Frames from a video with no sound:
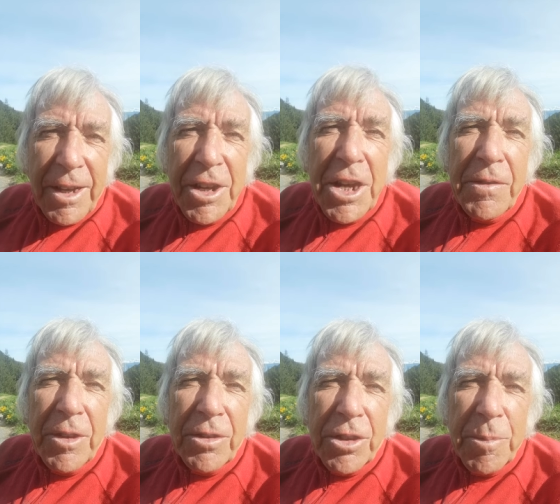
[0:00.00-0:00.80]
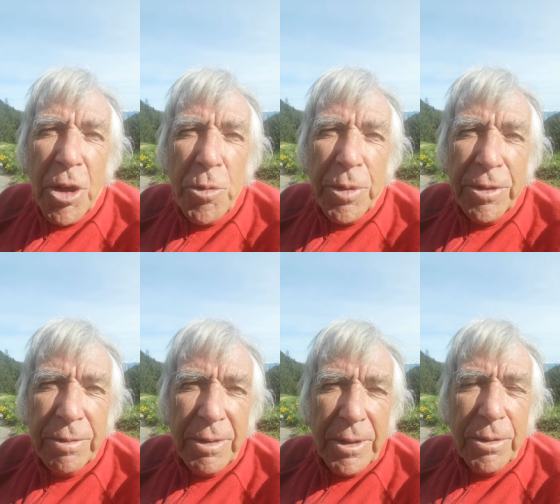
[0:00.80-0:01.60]
and even some
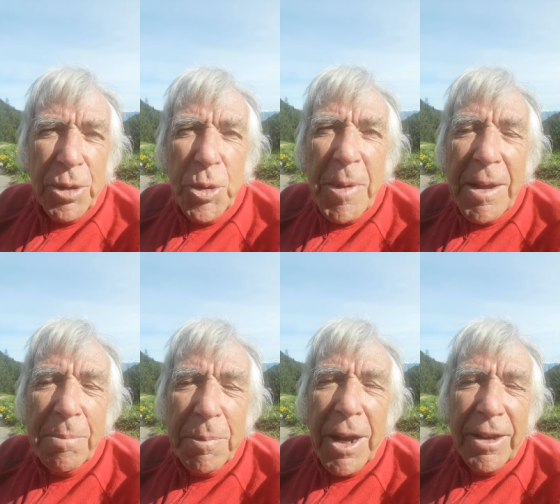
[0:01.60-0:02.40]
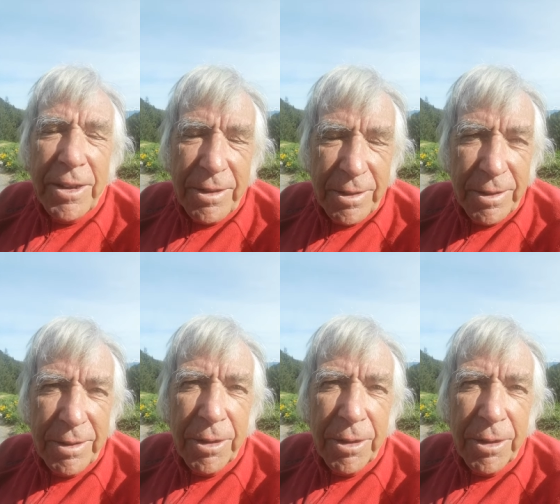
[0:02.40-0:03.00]
open two-man buckets.